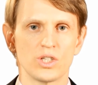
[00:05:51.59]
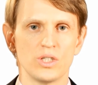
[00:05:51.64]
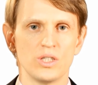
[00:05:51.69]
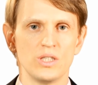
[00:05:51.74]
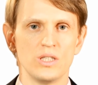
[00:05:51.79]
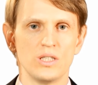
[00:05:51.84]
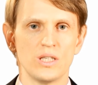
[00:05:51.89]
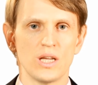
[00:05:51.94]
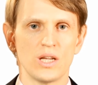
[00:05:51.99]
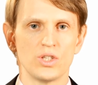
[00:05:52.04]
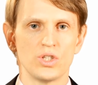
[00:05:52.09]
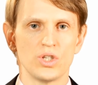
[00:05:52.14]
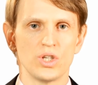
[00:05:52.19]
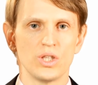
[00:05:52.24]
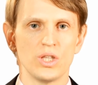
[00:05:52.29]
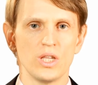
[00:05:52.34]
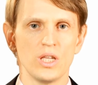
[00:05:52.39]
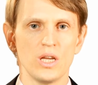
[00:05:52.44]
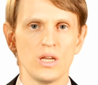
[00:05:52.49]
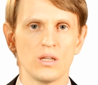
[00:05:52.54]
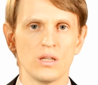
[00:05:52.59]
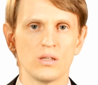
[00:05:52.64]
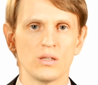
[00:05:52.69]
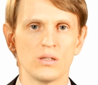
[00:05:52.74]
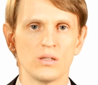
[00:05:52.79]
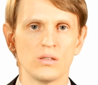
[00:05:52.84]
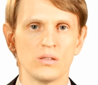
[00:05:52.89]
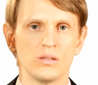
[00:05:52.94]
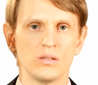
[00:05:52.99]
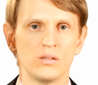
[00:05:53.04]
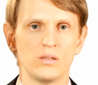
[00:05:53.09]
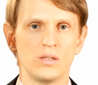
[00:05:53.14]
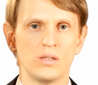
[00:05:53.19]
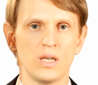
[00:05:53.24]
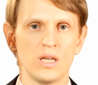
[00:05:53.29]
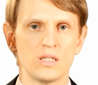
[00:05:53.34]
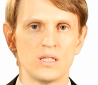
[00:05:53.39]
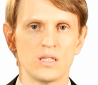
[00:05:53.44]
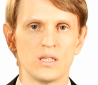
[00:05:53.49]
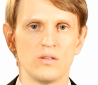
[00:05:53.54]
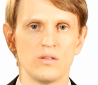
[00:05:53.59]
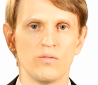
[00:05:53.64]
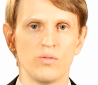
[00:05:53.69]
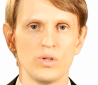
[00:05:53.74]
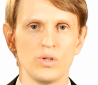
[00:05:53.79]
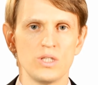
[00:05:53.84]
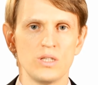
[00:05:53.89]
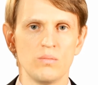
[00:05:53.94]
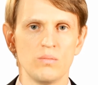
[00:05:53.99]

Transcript: plus 7 495